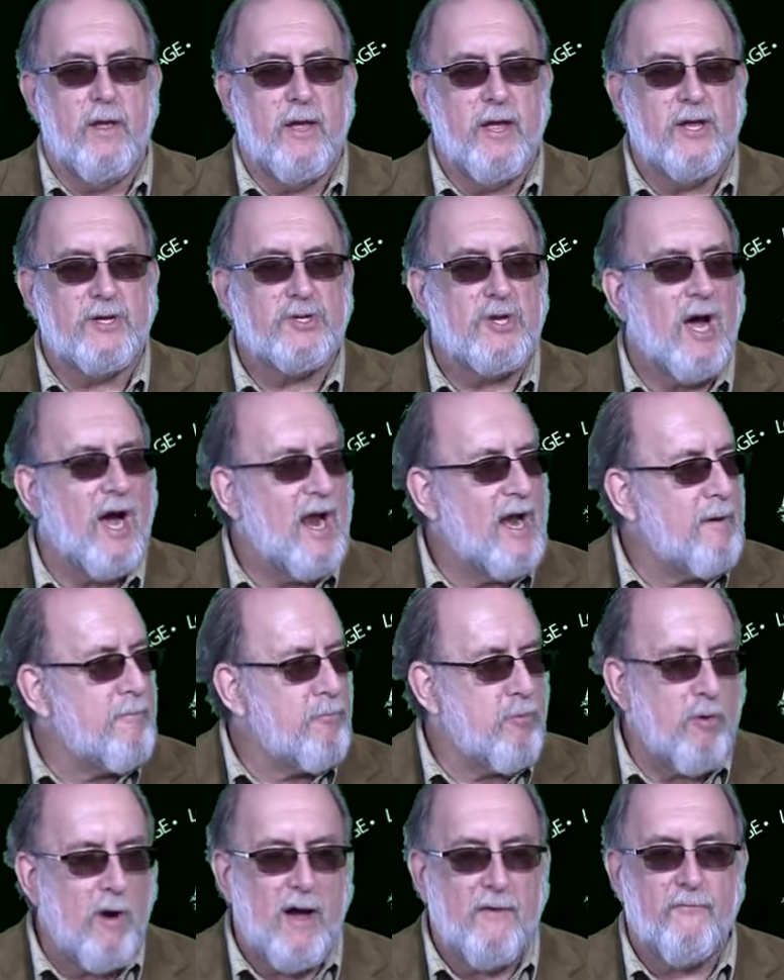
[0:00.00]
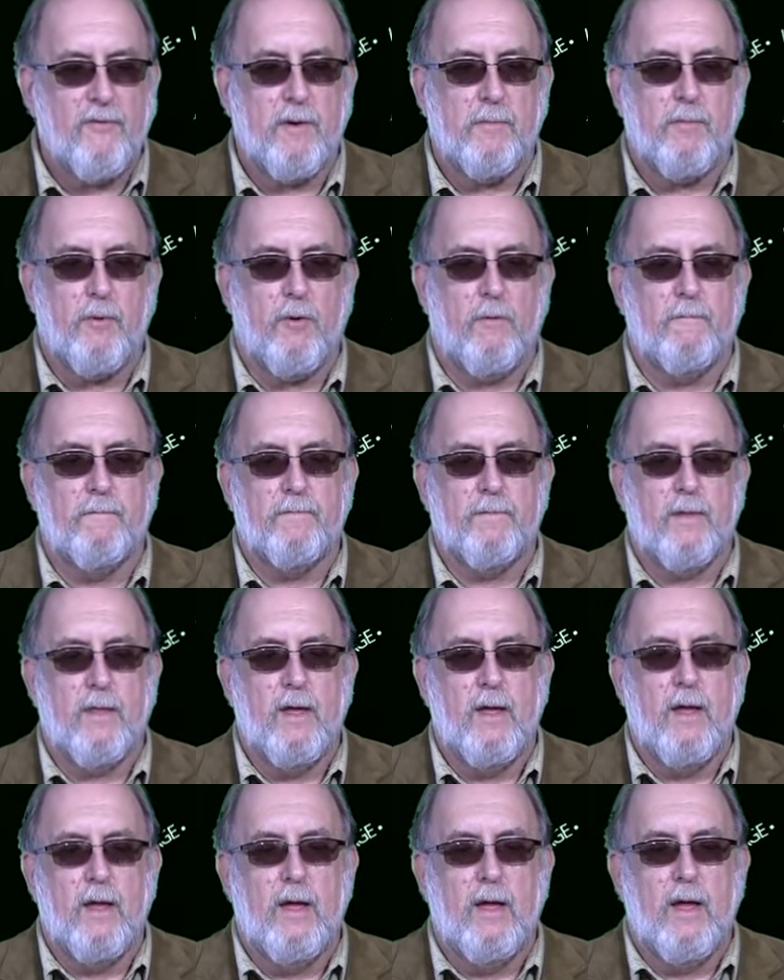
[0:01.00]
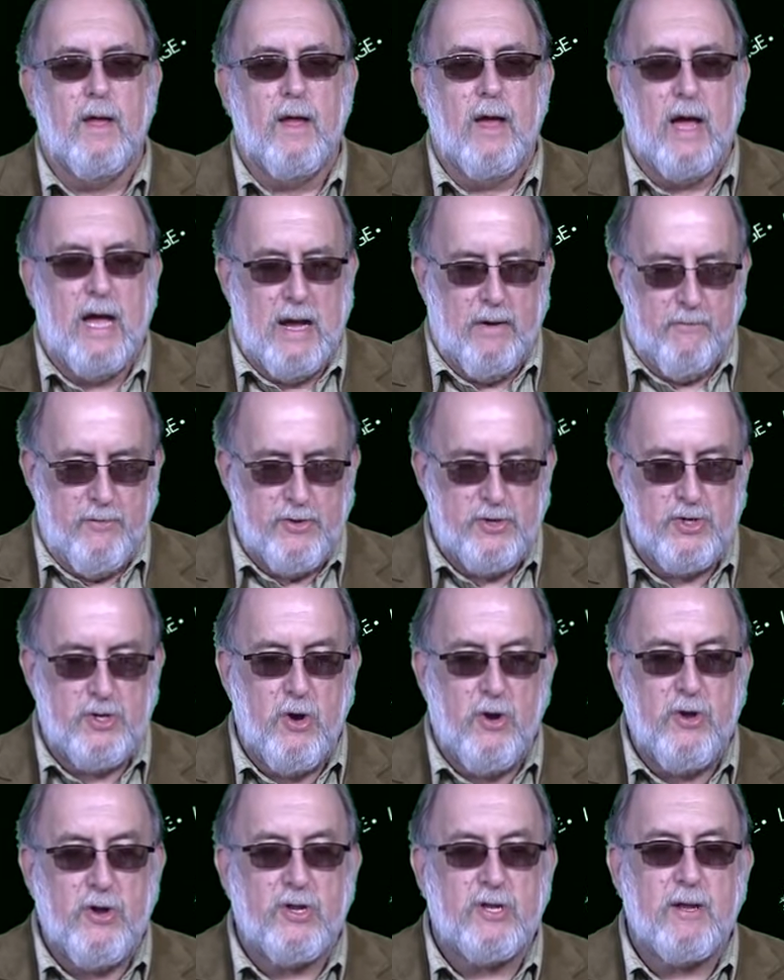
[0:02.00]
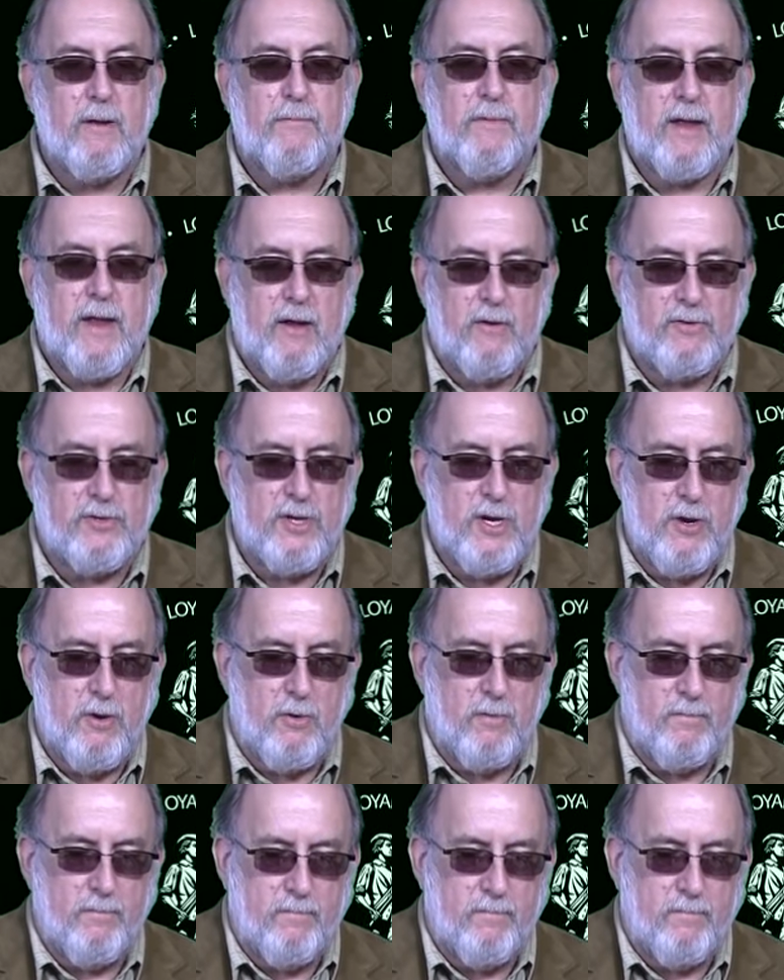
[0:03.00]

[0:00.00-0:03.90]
It's highly profitable. I want to show you something else here.